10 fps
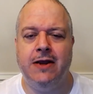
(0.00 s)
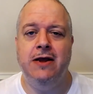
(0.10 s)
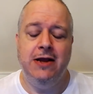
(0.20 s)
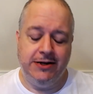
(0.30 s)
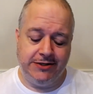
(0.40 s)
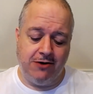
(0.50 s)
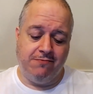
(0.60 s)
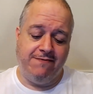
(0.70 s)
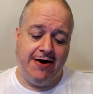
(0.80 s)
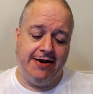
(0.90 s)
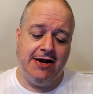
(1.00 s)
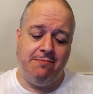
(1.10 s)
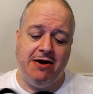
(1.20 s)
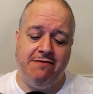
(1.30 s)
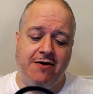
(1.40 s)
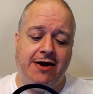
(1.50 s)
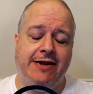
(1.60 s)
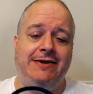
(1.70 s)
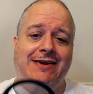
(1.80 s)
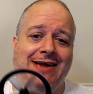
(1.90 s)
So, finally got my Avata
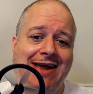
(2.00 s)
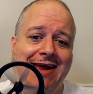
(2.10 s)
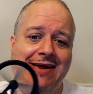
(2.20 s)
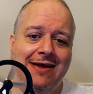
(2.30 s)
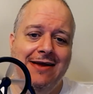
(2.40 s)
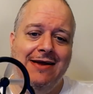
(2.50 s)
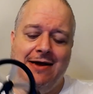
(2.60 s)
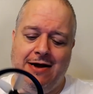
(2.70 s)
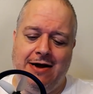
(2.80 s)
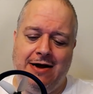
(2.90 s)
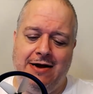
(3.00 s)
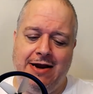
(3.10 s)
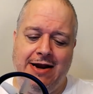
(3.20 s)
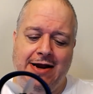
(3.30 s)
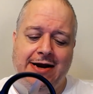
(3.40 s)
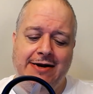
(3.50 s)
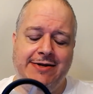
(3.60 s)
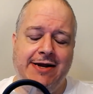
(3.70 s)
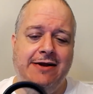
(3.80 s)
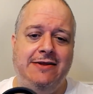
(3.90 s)
today, and I got to
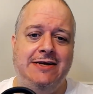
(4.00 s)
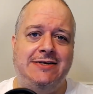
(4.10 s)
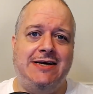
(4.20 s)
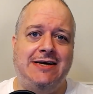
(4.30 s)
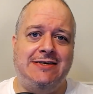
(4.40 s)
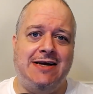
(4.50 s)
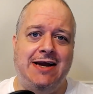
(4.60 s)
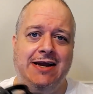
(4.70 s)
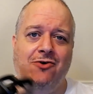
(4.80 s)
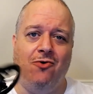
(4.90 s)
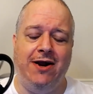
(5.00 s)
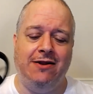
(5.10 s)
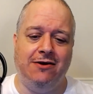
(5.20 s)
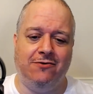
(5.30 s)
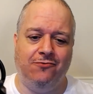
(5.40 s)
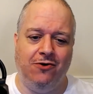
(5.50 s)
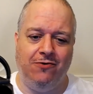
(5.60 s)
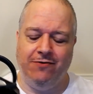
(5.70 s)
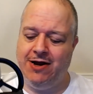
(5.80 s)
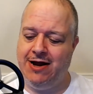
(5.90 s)
tell you, this is a great little
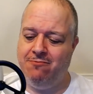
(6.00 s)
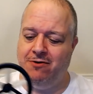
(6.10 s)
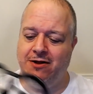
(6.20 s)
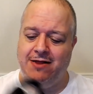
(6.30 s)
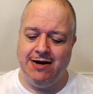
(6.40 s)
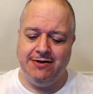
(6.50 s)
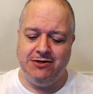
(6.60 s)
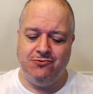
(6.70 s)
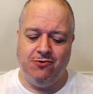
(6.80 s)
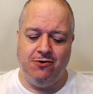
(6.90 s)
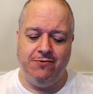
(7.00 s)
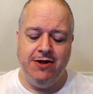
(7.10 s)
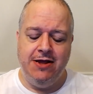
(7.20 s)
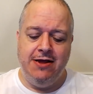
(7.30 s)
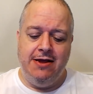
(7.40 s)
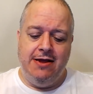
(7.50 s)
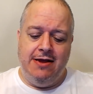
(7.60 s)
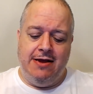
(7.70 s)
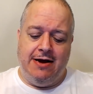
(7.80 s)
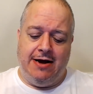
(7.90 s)
drone. I really like this drone.
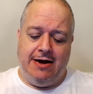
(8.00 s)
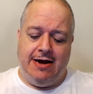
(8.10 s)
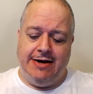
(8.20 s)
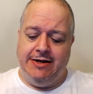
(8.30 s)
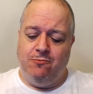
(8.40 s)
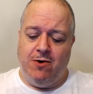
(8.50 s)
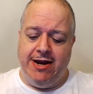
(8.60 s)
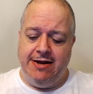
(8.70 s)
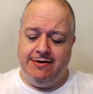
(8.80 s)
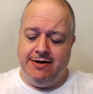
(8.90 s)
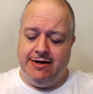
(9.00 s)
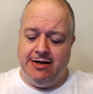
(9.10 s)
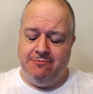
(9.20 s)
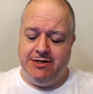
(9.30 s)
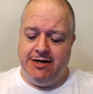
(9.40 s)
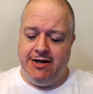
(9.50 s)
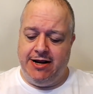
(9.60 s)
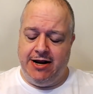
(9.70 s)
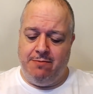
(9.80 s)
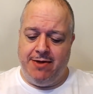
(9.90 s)
I did weigh it. It comes in
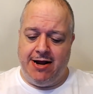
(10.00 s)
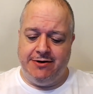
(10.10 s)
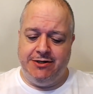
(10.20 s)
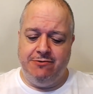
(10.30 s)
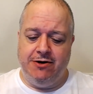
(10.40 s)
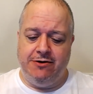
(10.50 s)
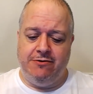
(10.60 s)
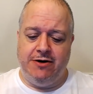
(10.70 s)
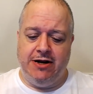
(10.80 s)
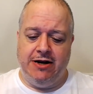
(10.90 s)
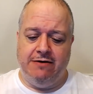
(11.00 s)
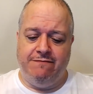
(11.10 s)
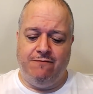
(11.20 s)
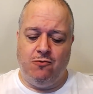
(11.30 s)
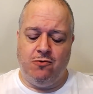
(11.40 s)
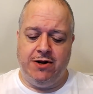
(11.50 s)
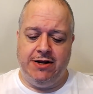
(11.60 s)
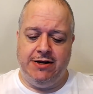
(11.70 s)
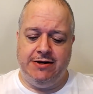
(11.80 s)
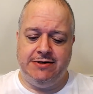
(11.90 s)
at about
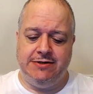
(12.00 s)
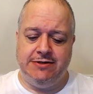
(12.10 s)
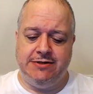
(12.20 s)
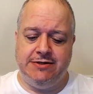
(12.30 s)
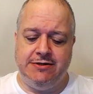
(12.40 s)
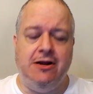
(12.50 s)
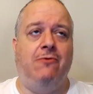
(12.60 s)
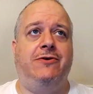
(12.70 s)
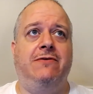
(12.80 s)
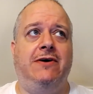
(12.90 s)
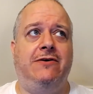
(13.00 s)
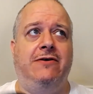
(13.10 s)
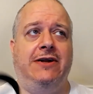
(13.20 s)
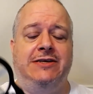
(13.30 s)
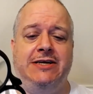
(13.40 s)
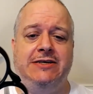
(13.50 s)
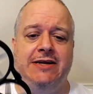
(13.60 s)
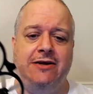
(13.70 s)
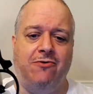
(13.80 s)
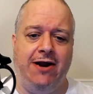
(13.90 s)

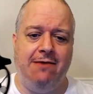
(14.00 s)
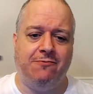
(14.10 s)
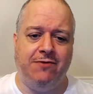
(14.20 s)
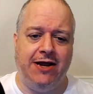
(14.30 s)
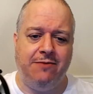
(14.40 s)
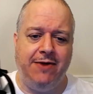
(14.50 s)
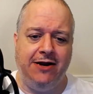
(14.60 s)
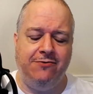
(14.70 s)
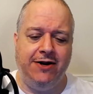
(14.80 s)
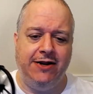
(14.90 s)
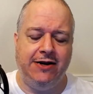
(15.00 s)
216 grams without the battery in it.